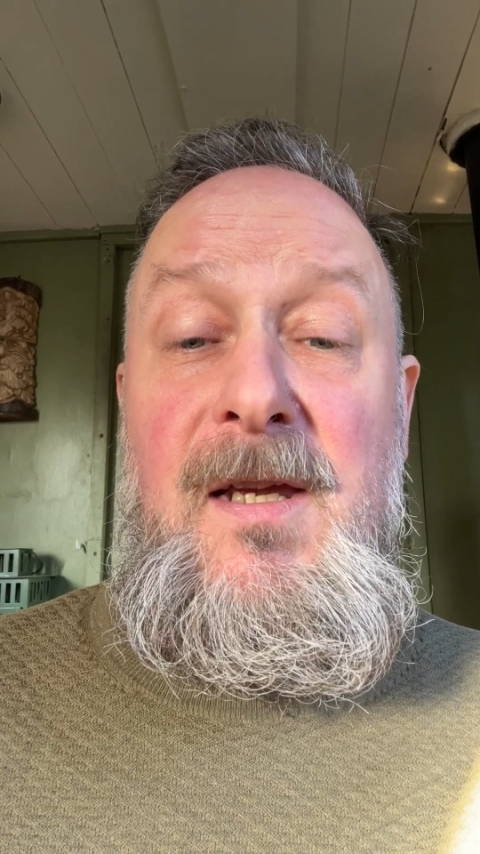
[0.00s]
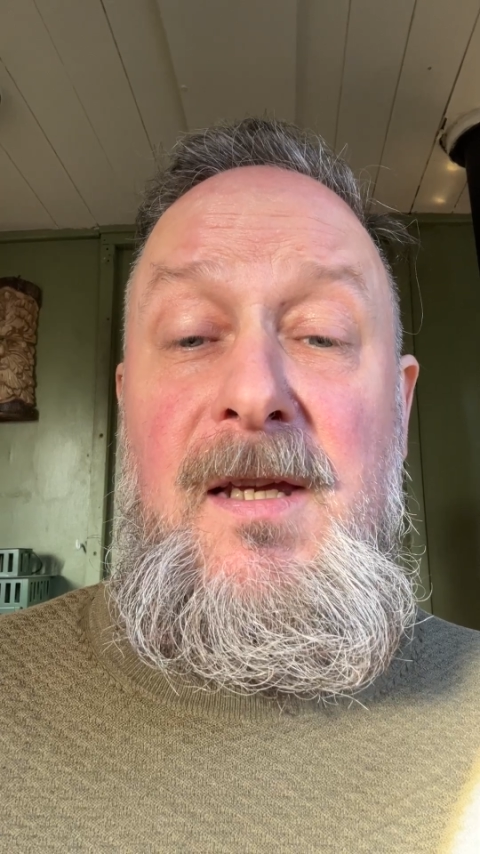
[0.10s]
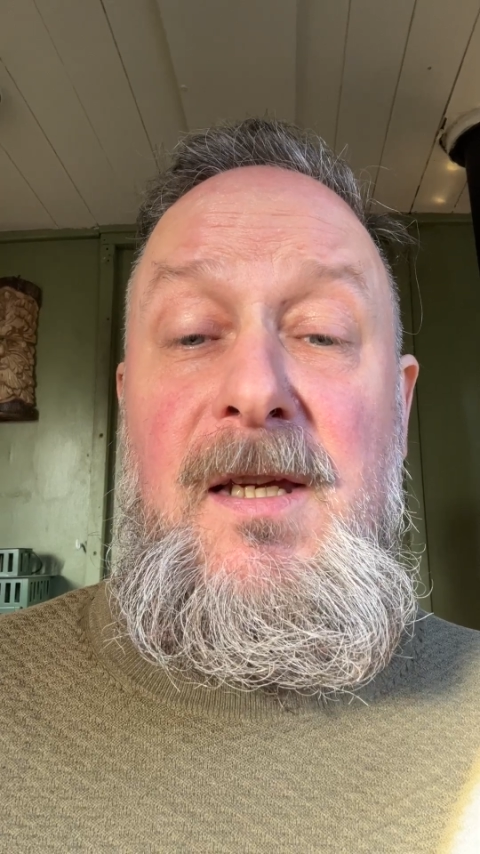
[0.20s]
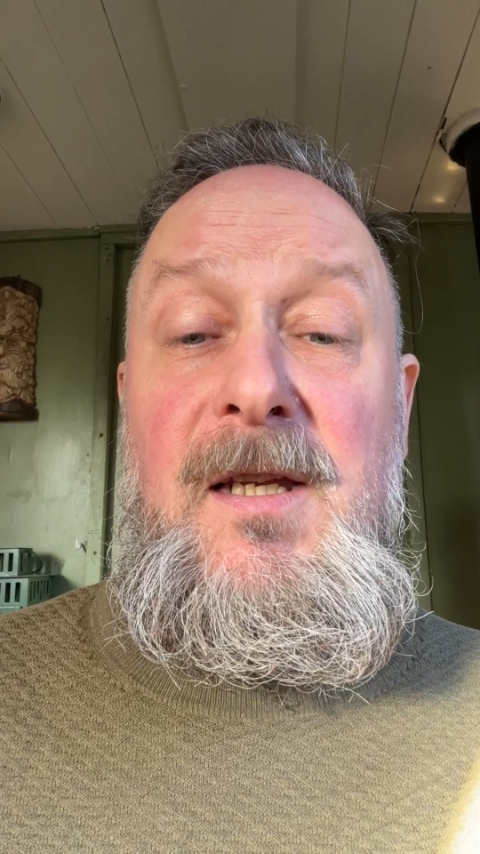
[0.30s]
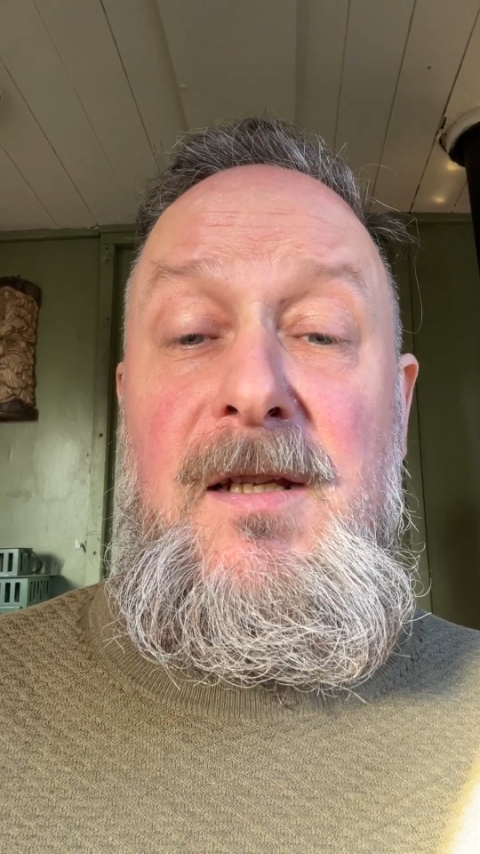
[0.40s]

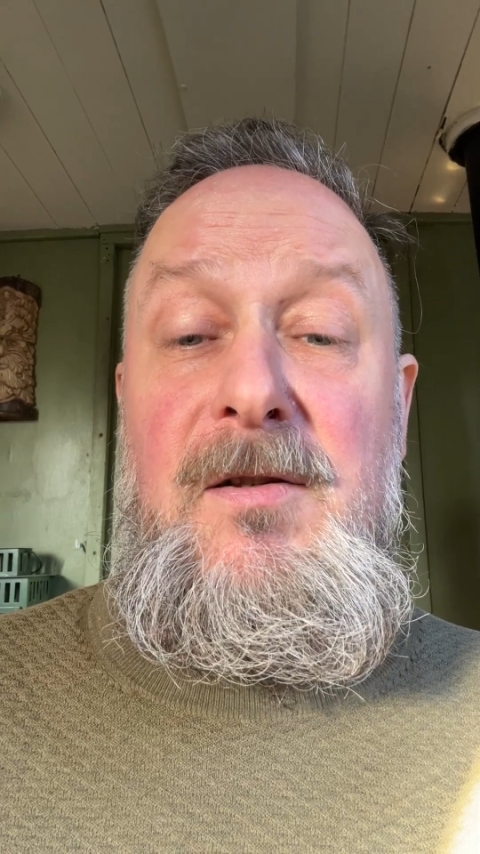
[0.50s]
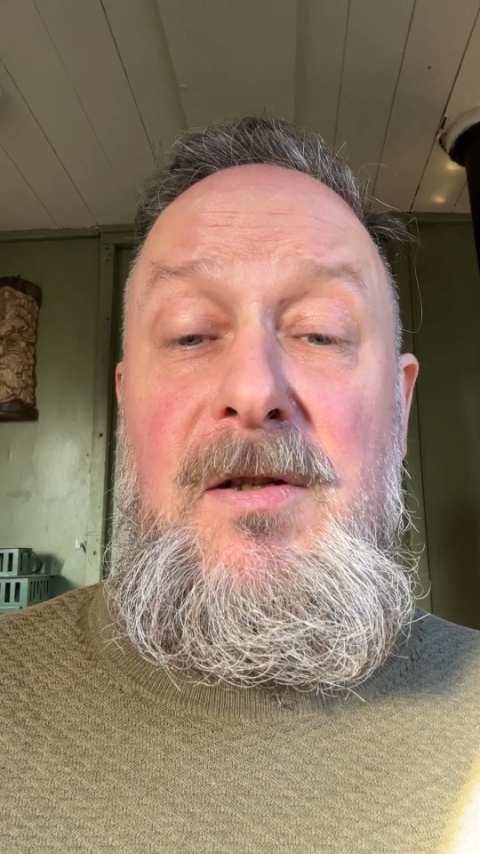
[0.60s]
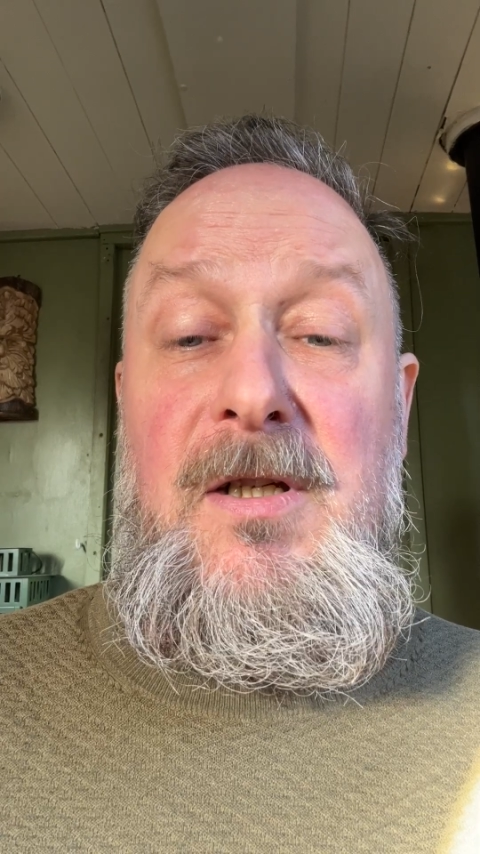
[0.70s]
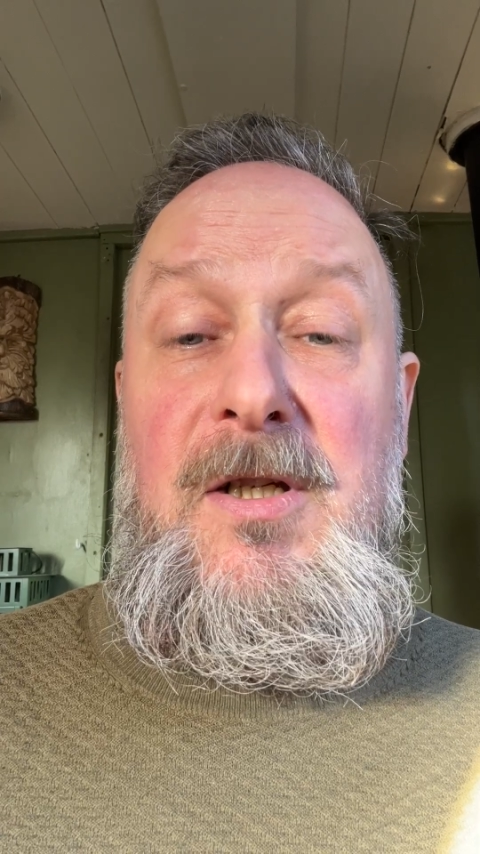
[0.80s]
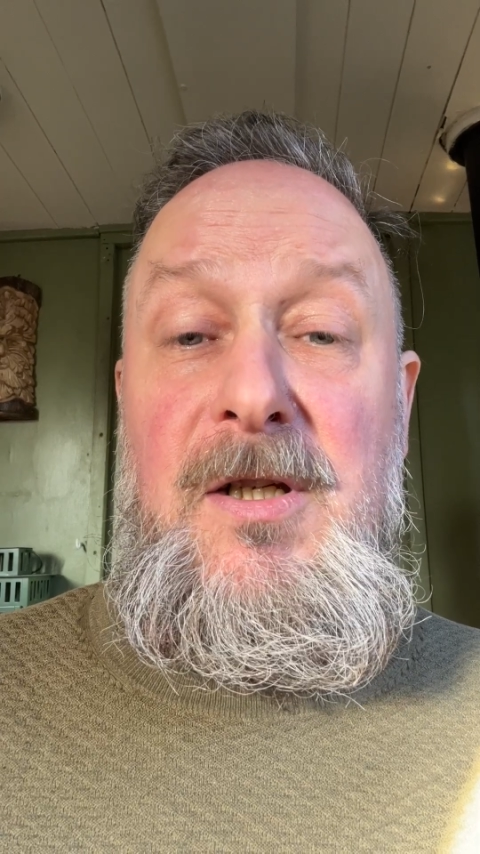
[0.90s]
It
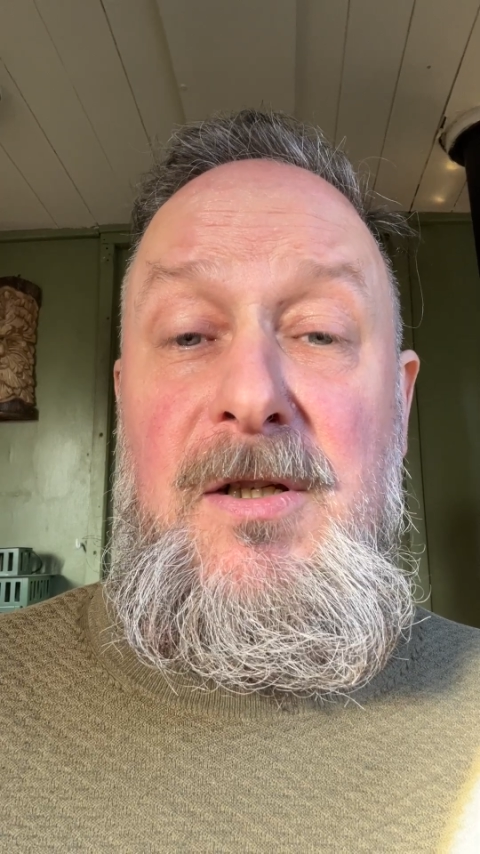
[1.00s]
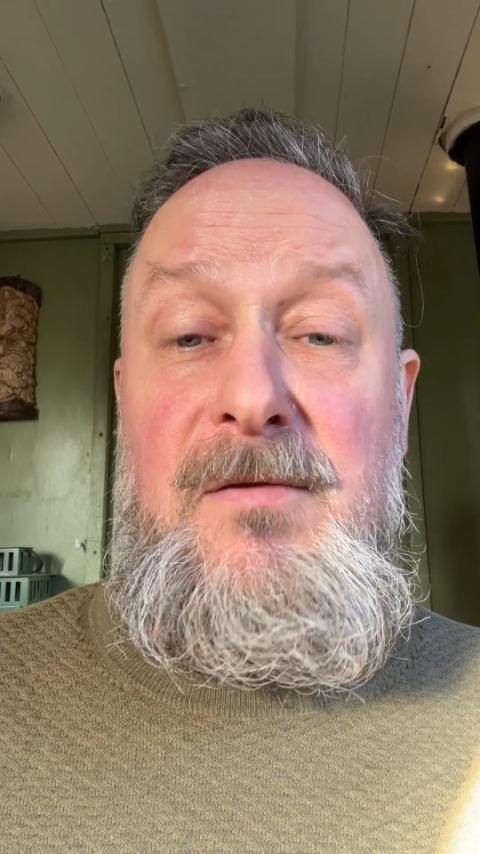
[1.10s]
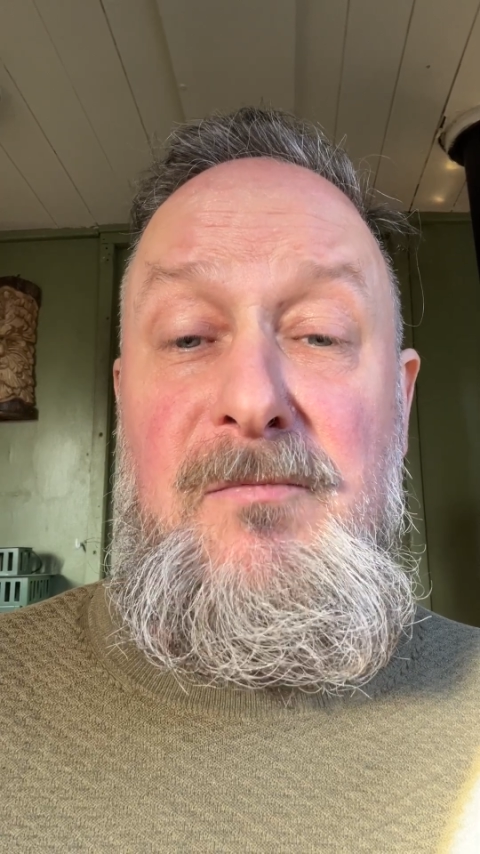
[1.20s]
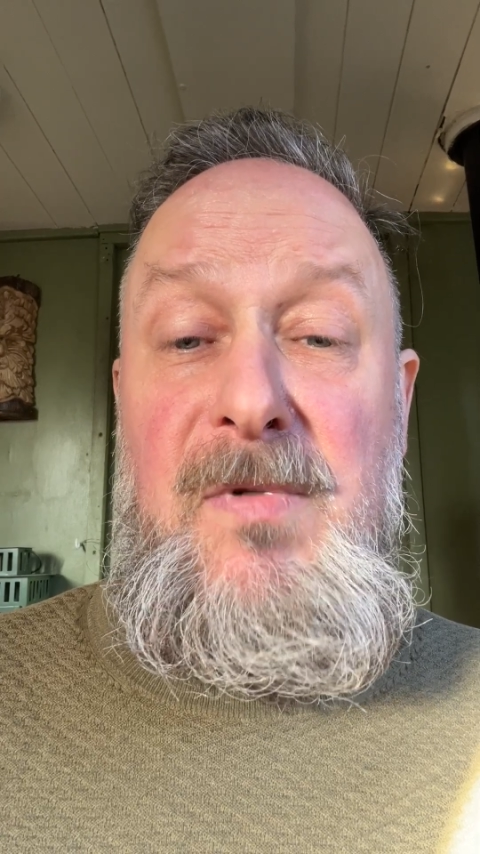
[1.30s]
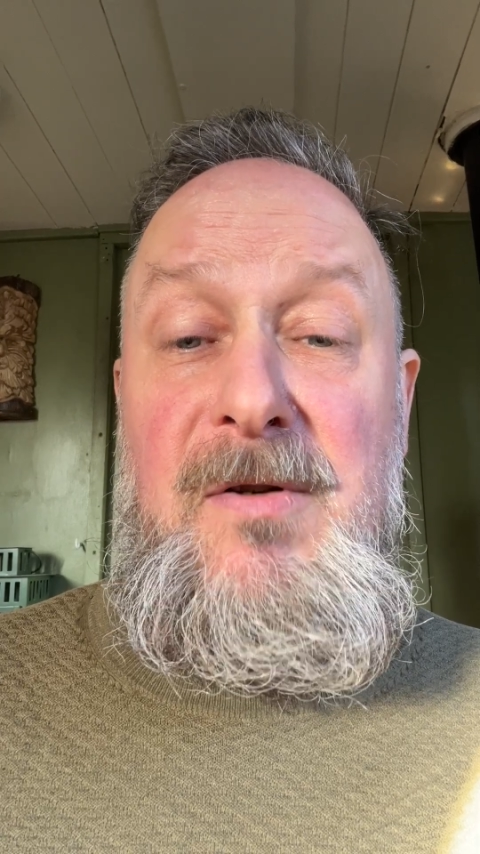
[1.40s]

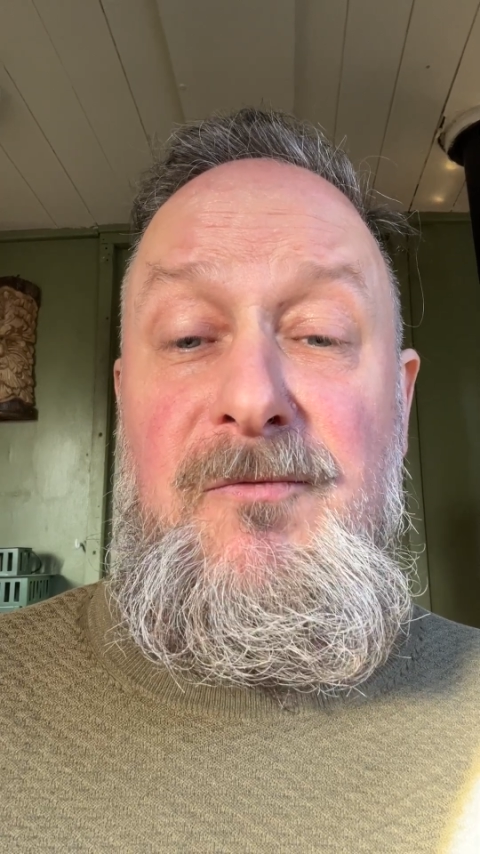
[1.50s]
can